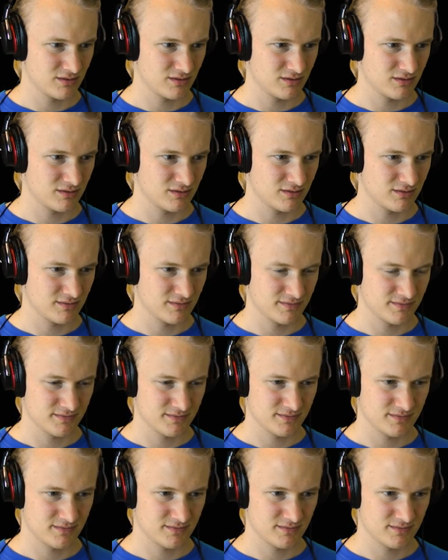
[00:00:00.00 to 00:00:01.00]

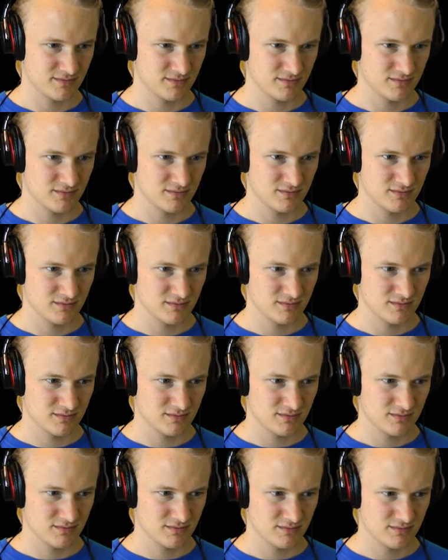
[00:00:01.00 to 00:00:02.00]

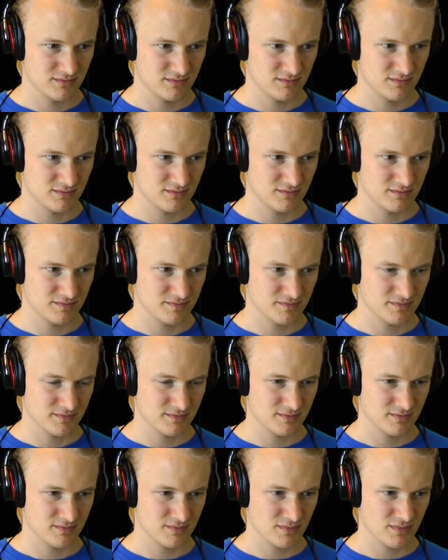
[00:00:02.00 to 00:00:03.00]

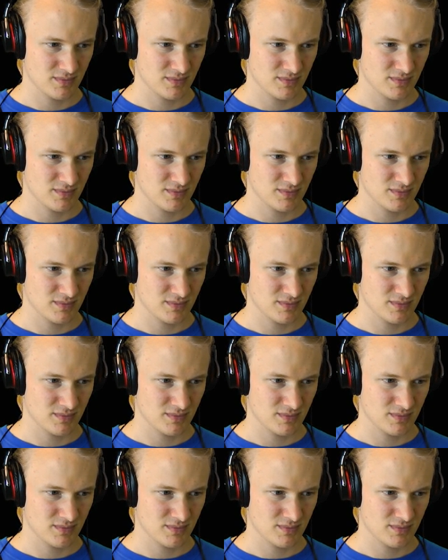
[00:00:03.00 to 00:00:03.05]
Nothing is said.